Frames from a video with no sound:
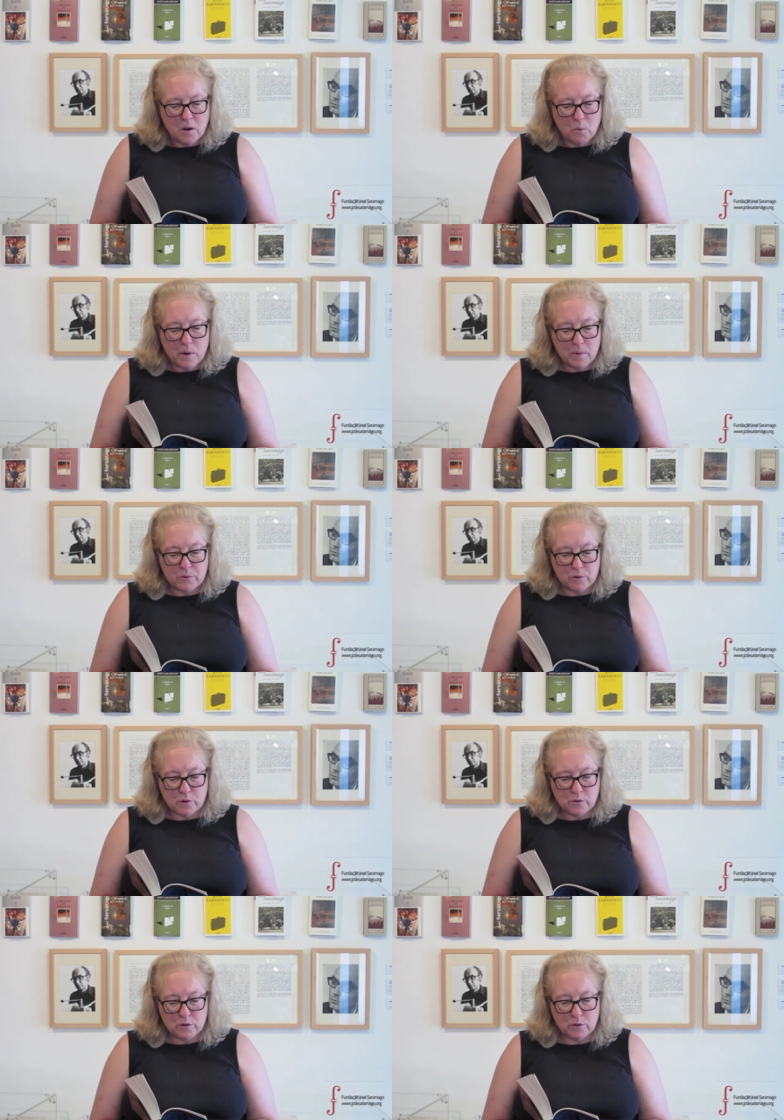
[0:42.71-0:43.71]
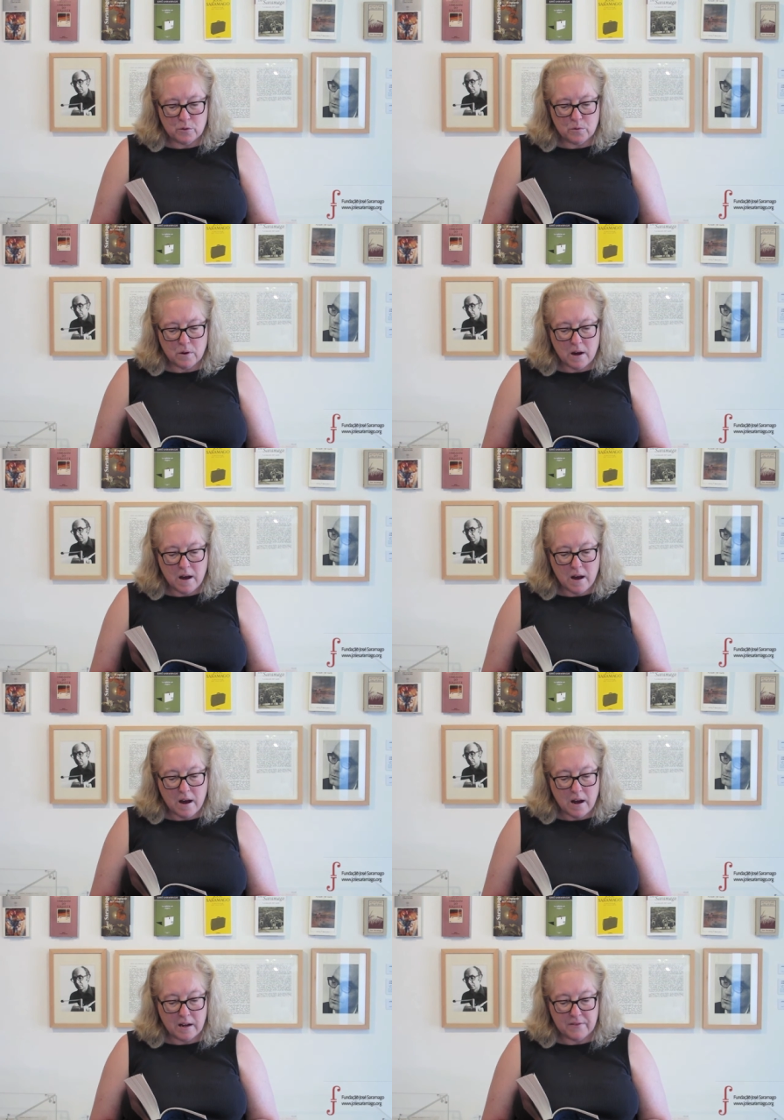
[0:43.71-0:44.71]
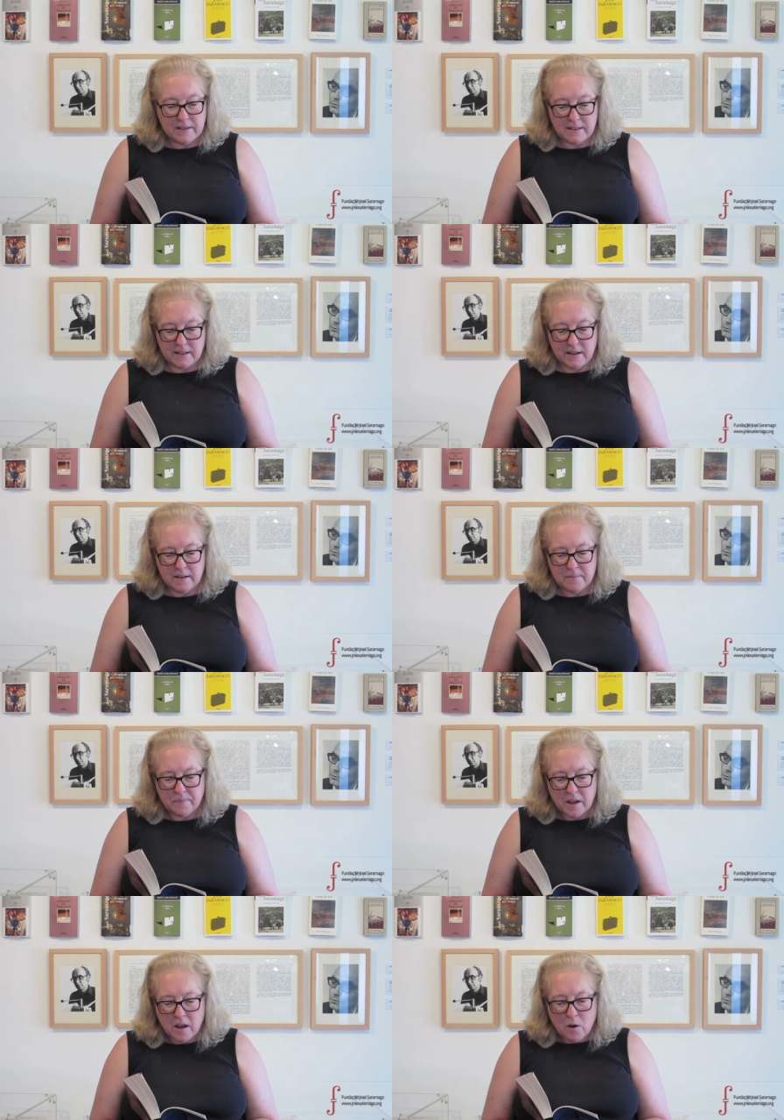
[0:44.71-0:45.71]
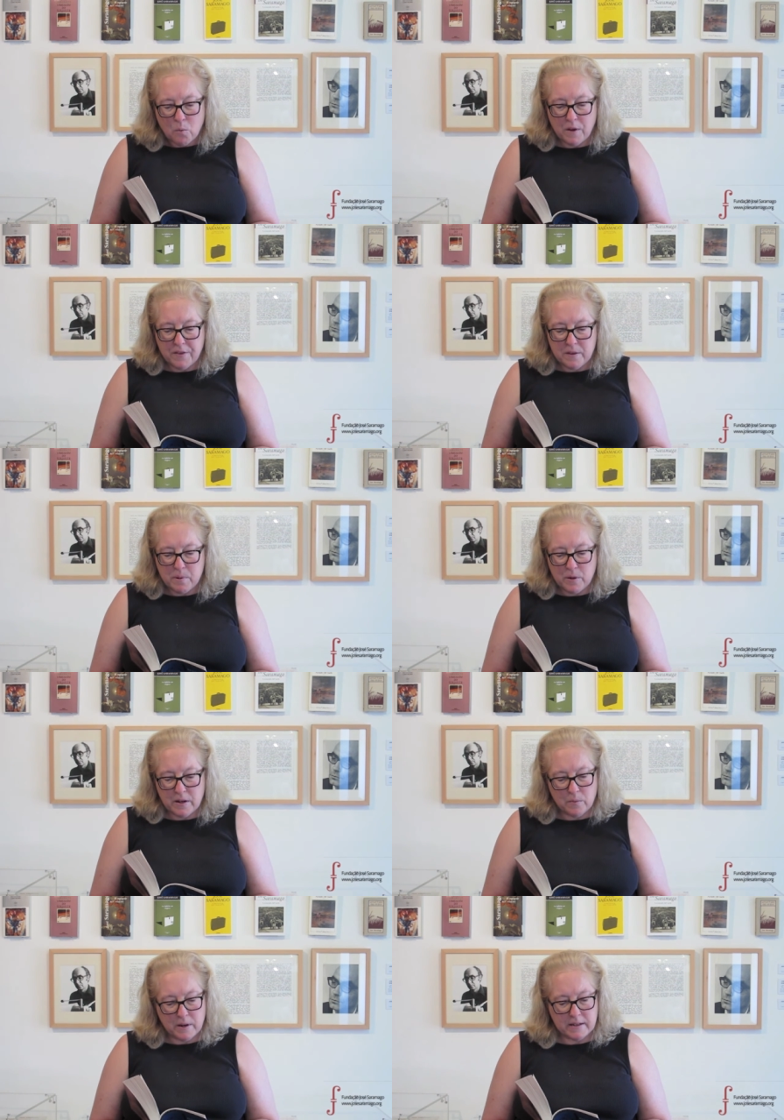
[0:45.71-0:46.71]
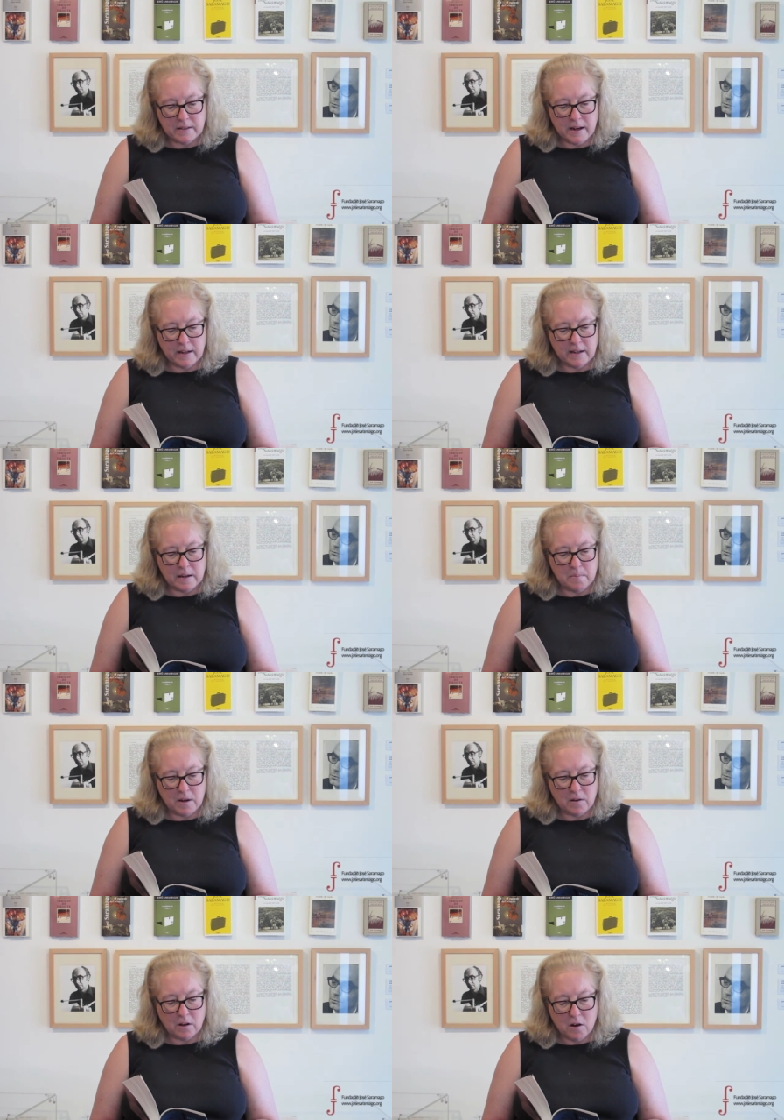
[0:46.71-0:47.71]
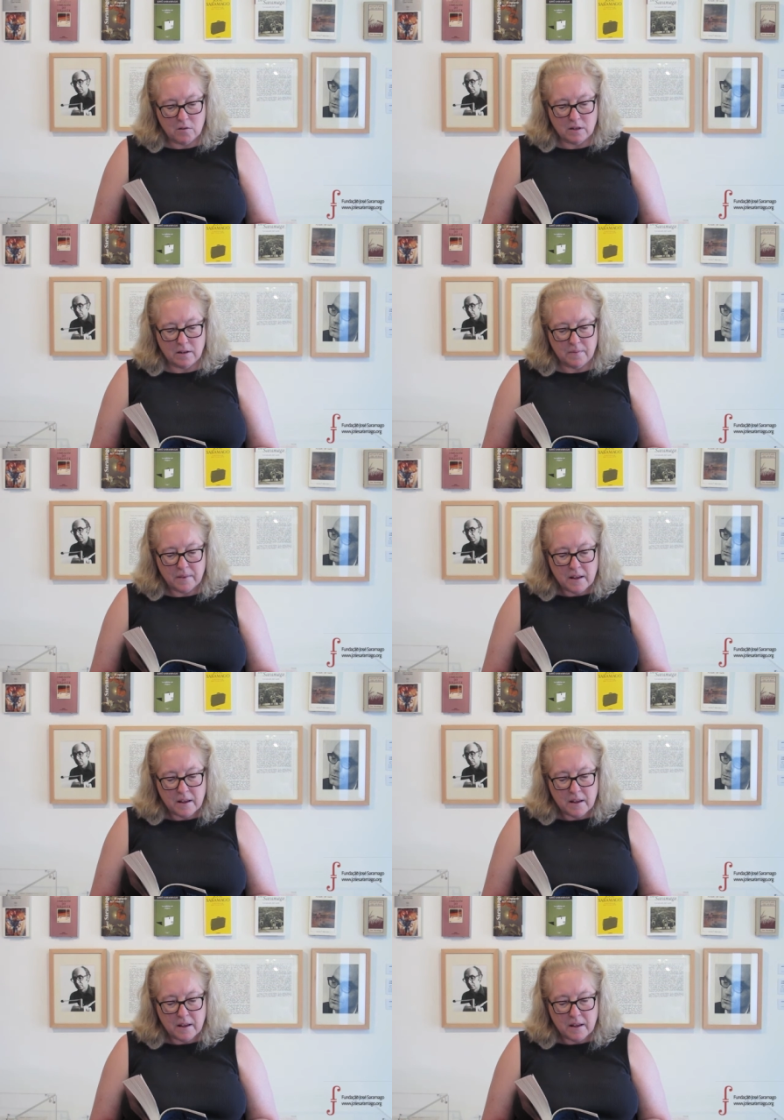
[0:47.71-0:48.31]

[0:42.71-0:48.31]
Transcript: We withdrew to Olivencia with the booty we had taken in Barracota,